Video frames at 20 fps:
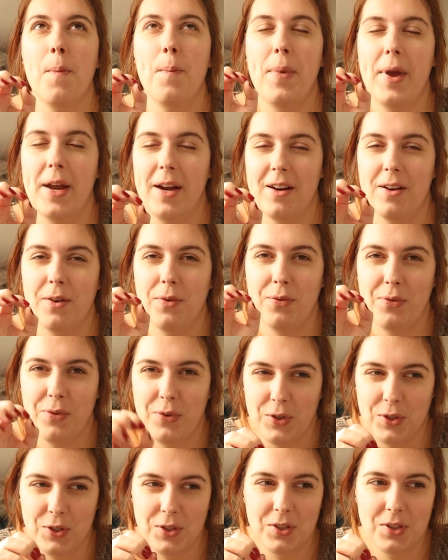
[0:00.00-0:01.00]
pair
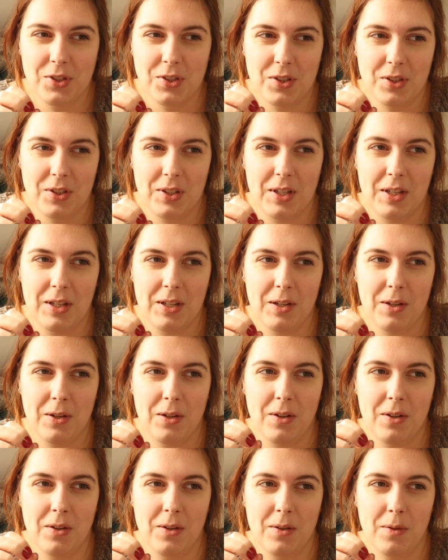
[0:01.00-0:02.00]
first
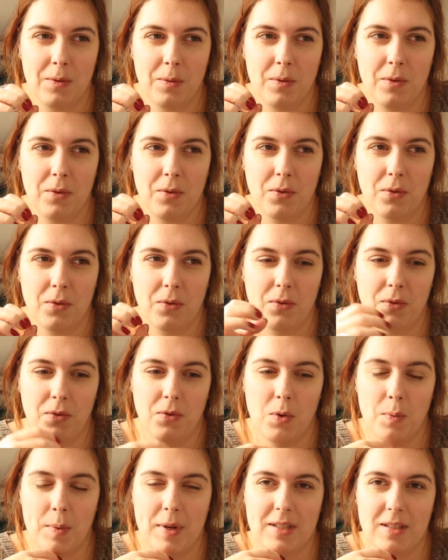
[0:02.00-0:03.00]

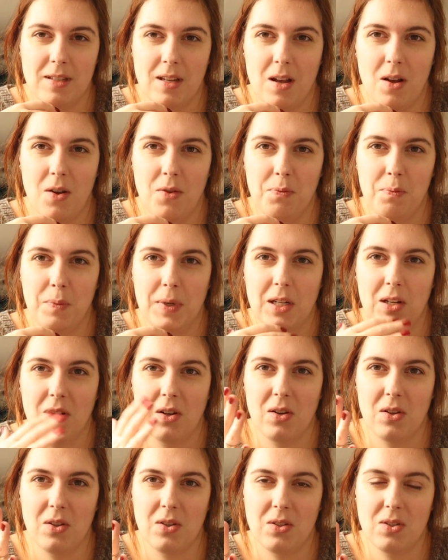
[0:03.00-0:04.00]
for myself,
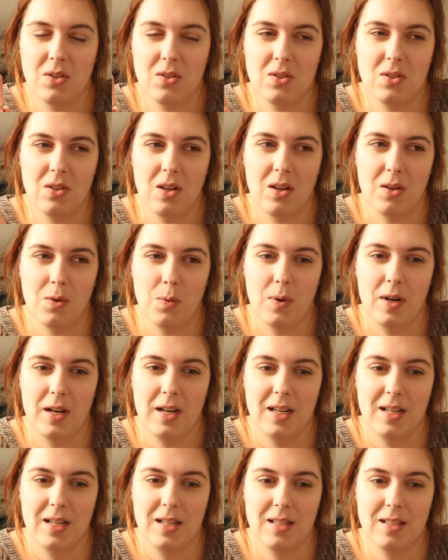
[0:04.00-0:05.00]
because
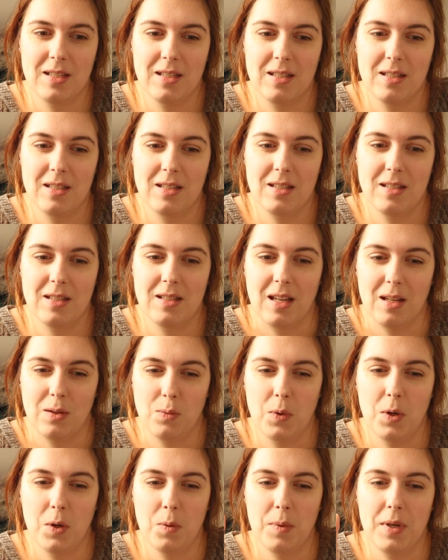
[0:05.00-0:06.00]
otherwise that
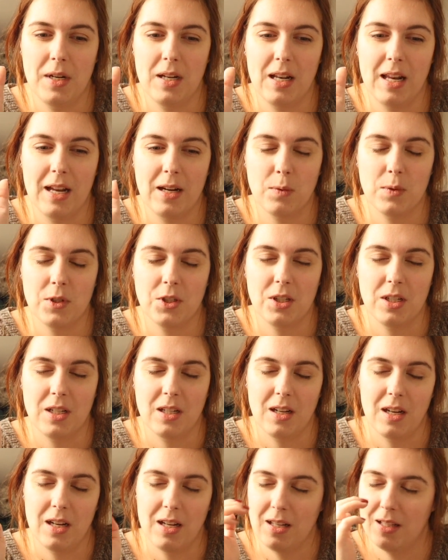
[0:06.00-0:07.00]
will be
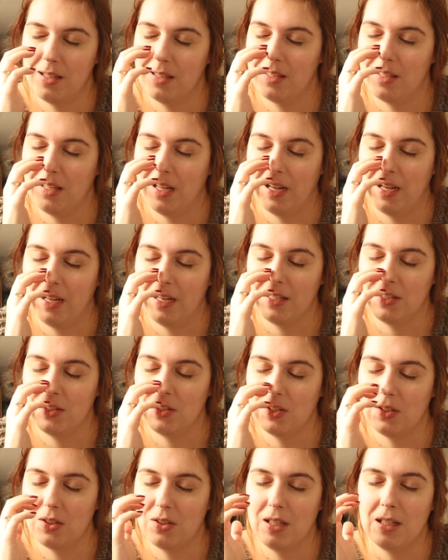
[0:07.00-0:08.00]
languishing, and I
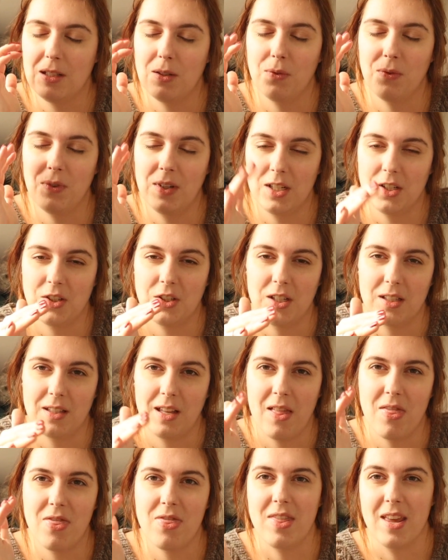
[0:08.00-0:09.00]
just need to finish it
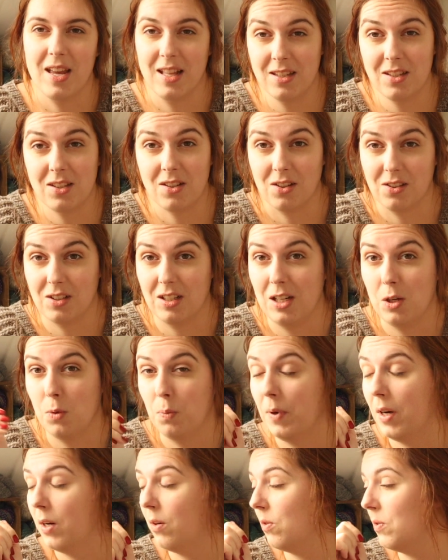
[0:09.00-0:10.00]
and then start a new
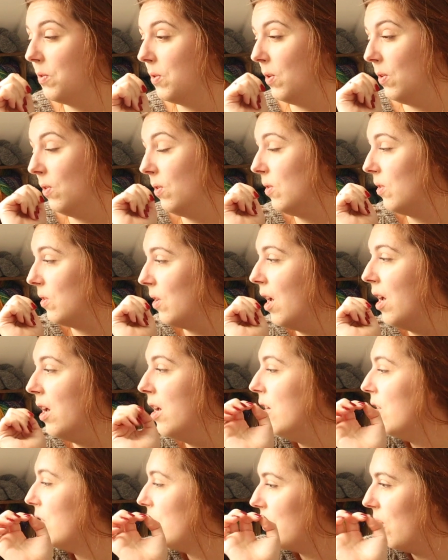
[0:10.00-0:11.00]
pair of socks.
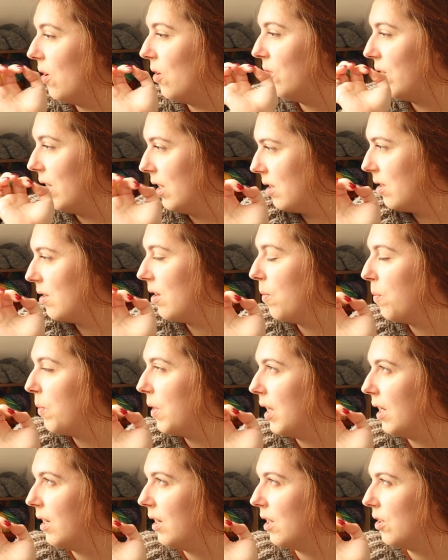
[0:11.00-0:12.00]
So that's
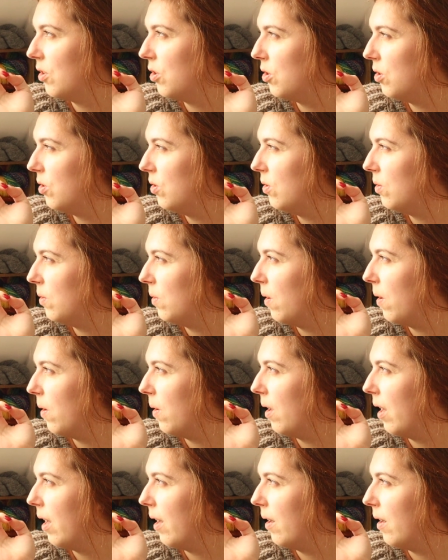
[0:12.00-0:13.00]
something that
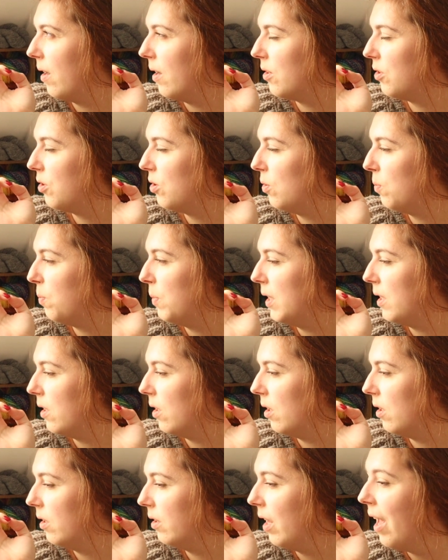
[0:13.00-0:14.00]
should be
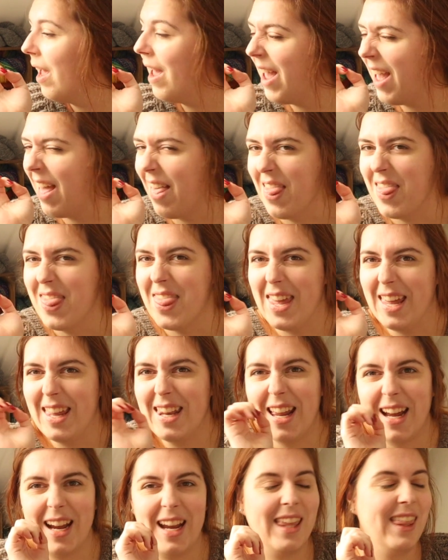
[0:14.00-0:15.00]
done, and
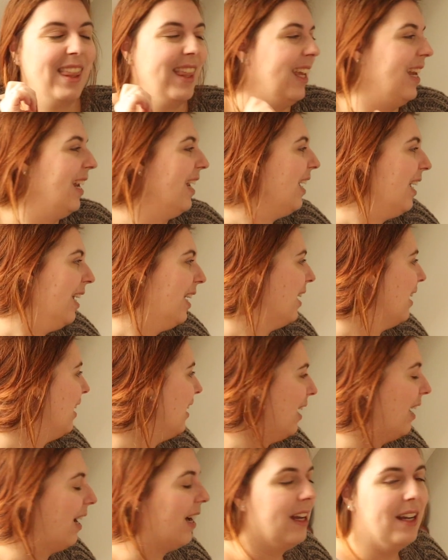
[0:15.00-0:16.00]
then I think
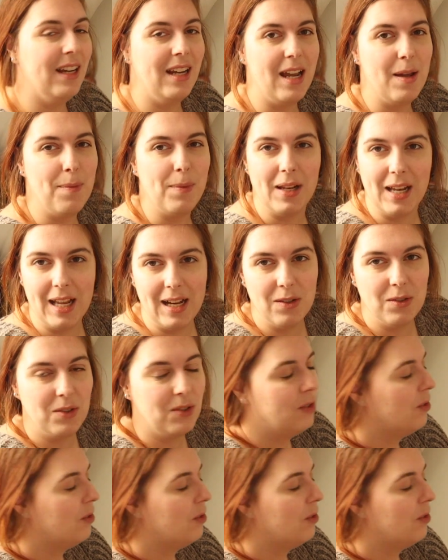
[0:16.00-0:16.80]
I am allowed